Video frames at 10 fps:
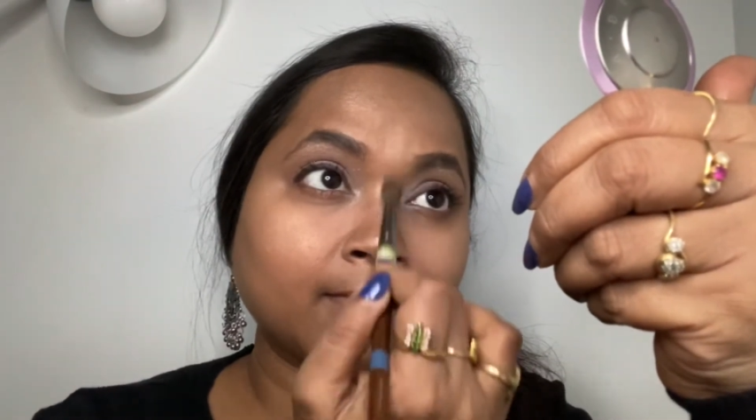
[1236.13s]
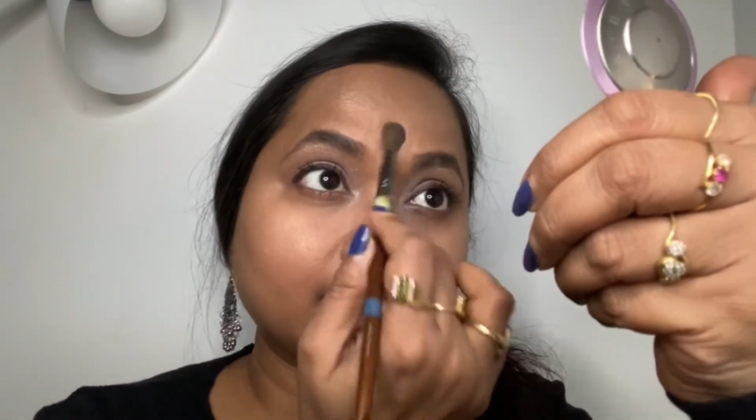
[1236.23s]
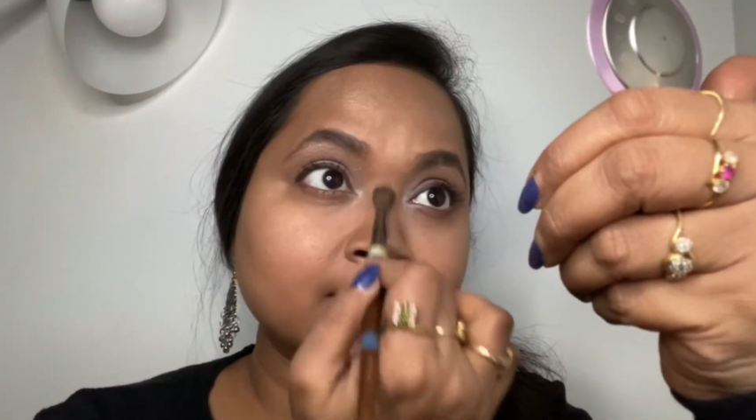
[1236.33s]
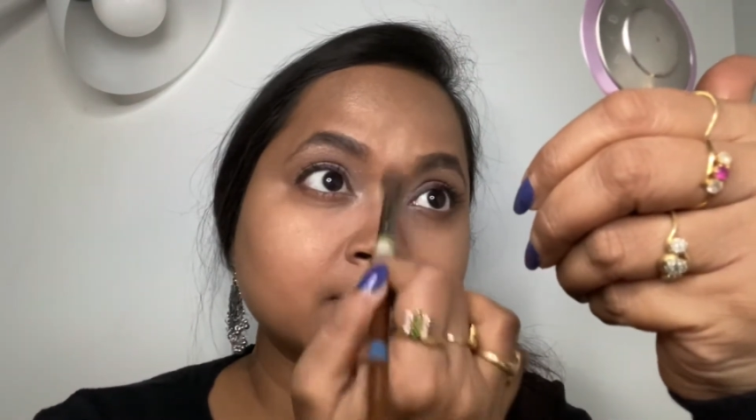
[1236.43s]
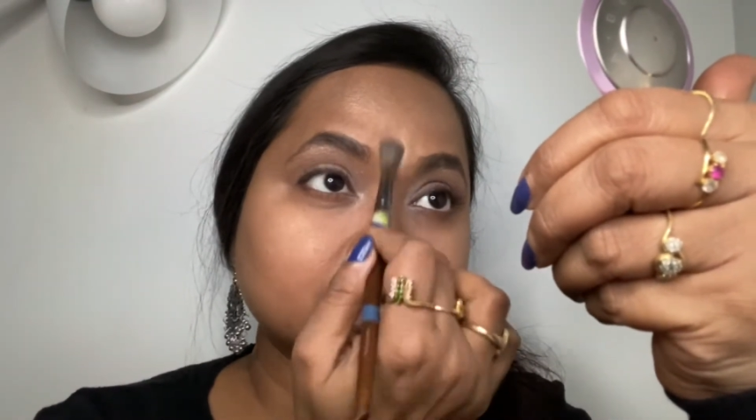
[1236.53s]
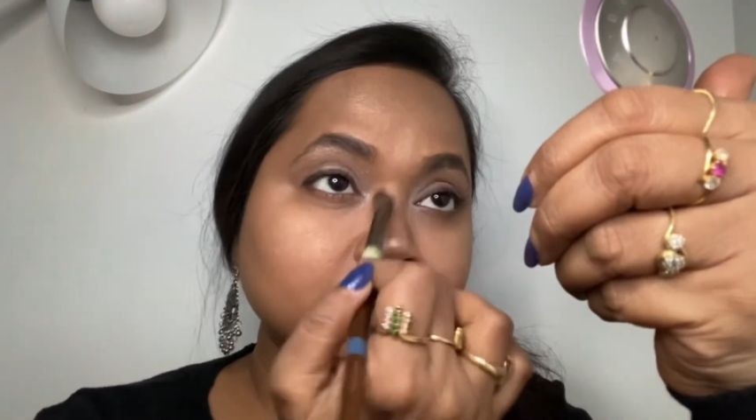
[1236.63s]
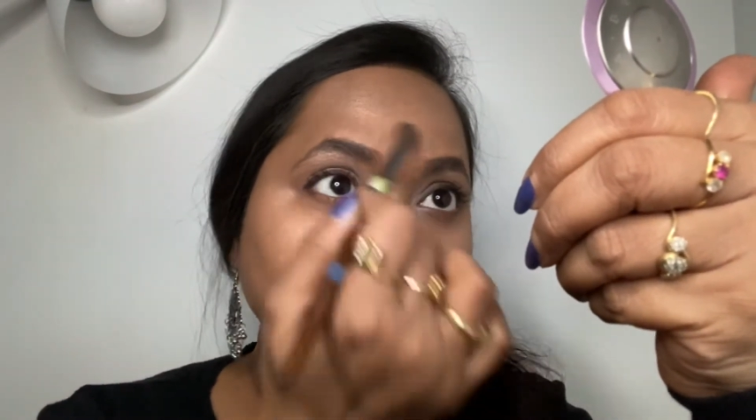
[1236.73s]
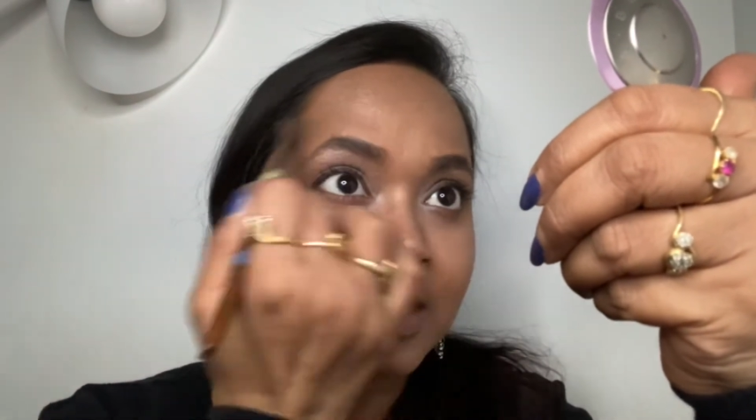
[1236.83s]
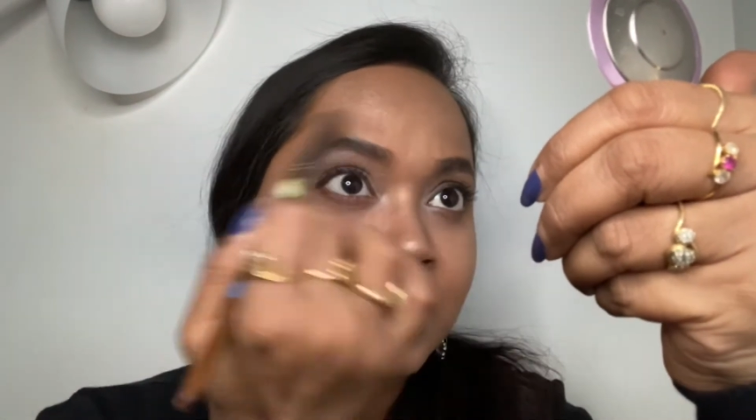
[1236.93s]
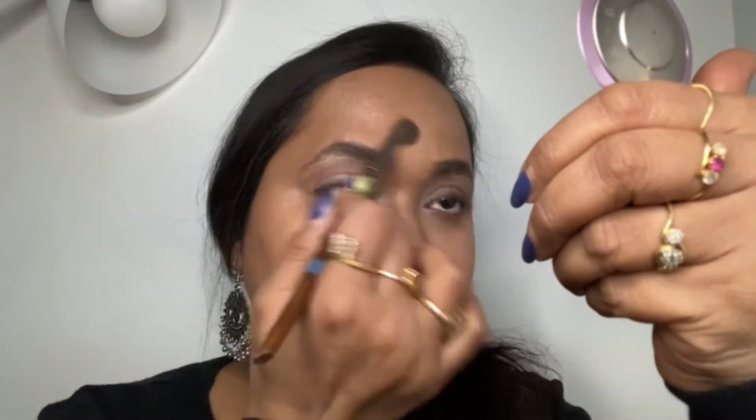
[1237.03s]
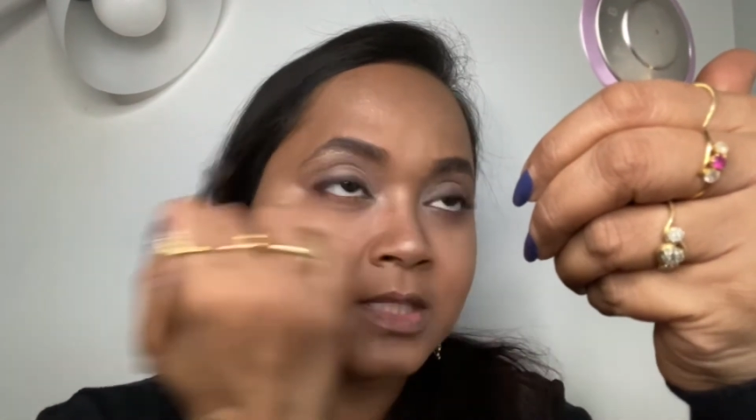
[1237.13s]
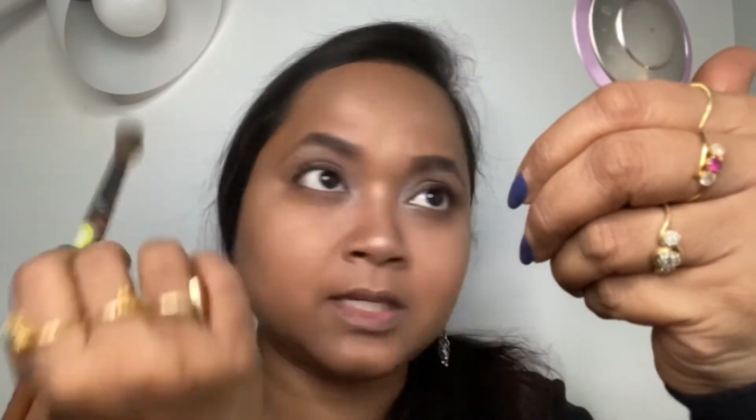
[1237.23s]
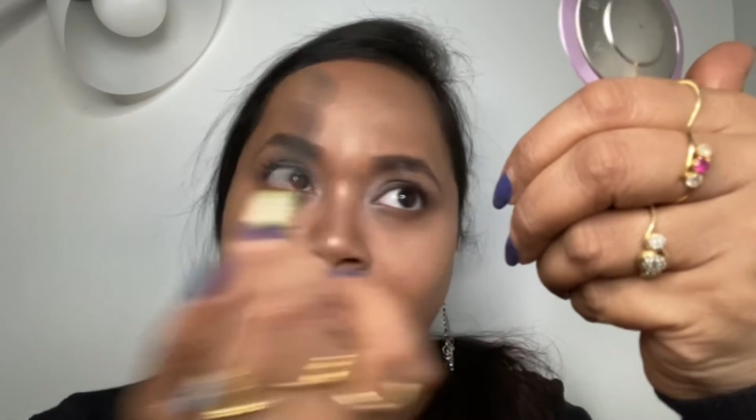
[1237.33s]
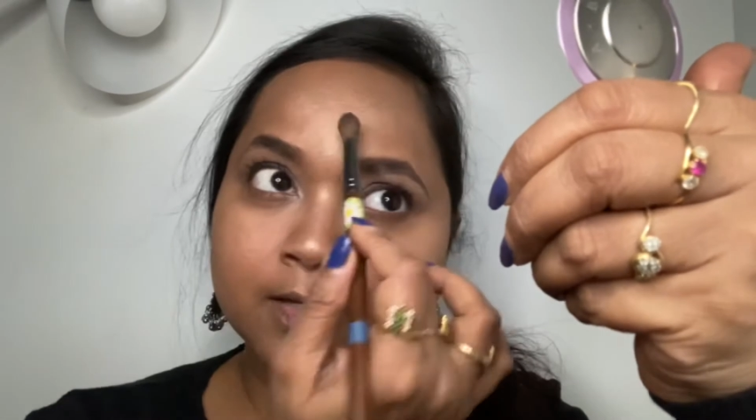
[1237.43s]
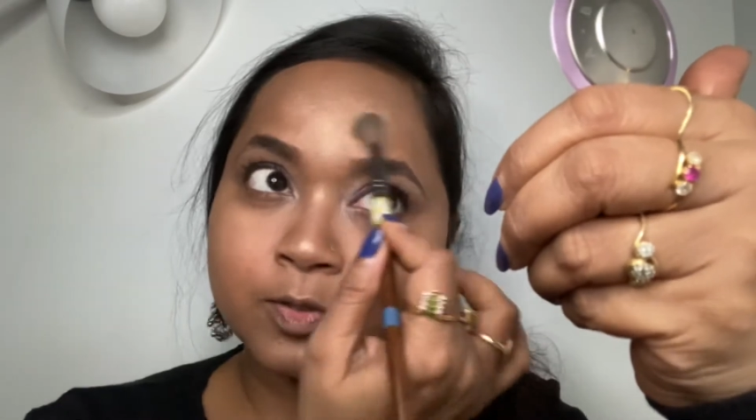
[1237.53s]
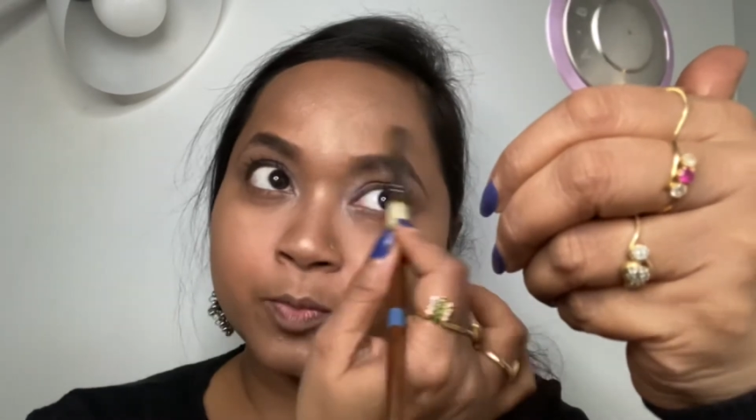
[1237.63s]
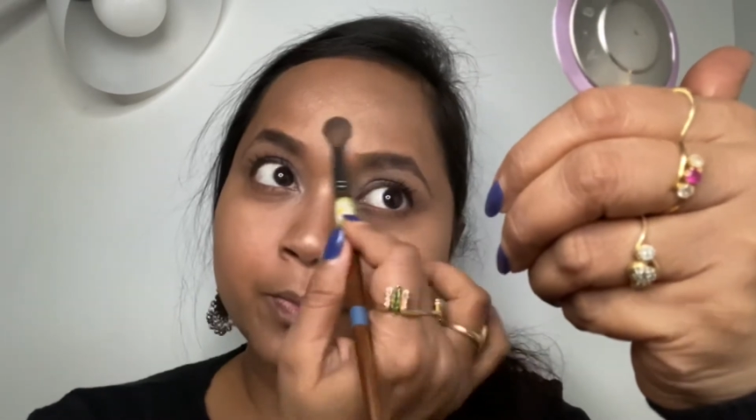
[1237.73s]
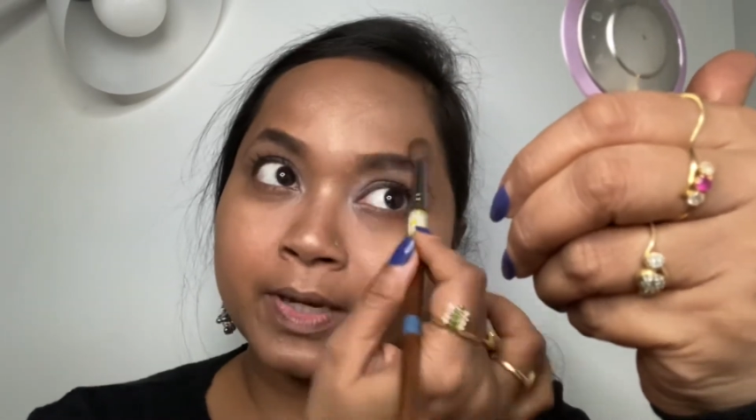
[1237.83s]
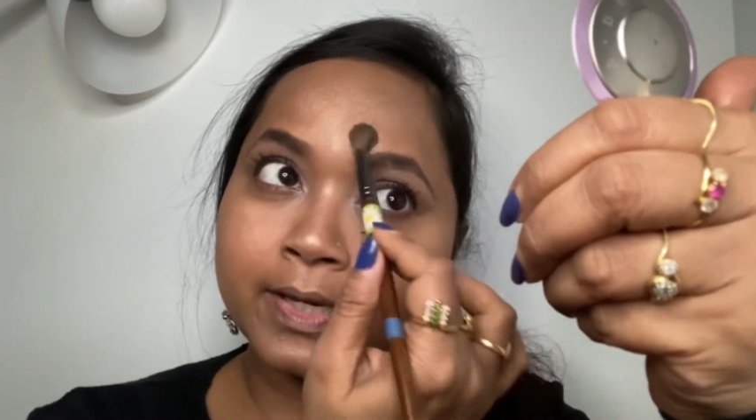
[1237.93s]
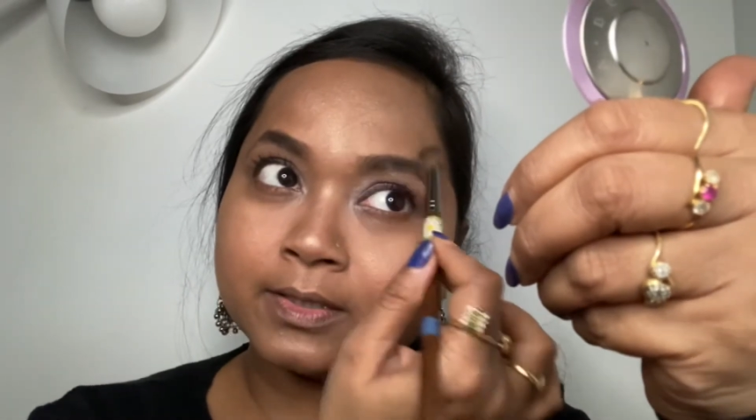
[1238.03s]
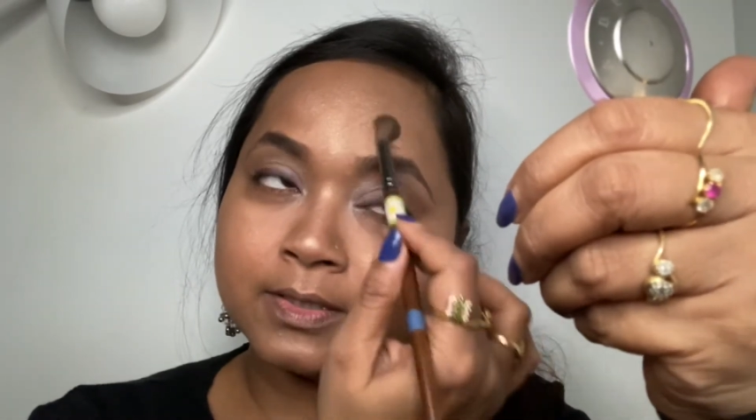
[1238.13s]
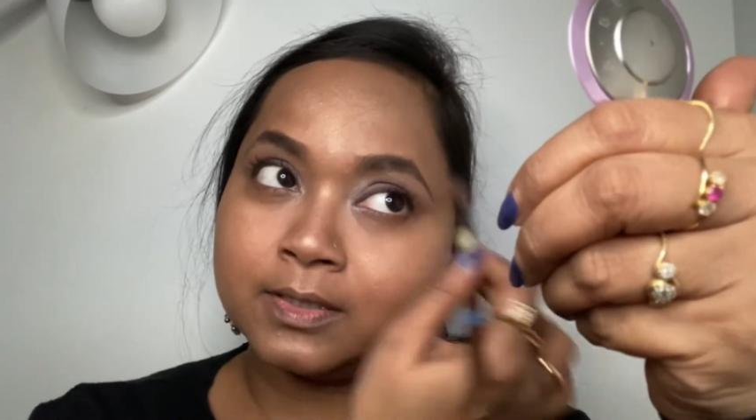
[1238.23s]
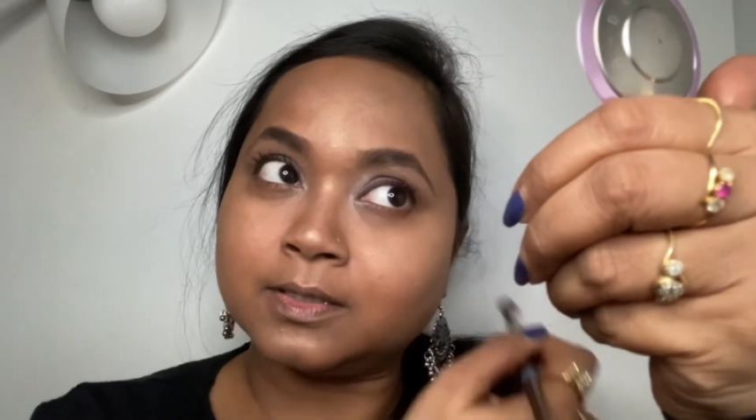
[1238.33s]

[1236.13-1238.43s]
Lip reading: Just easy to blend